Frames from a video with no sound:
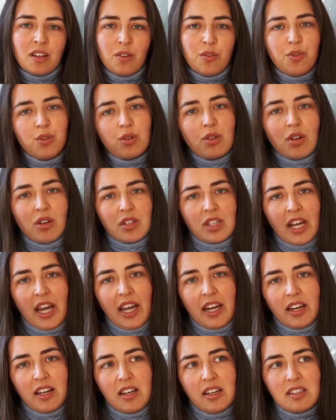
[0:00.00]
food
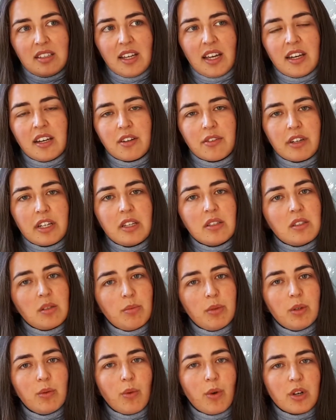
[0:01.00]
containers and a
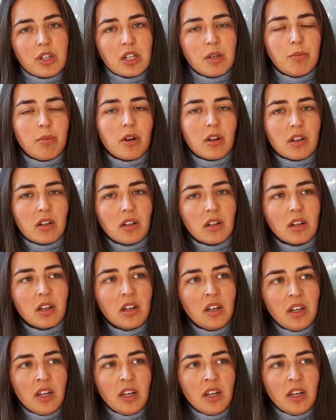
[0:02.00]
reusable water bottle,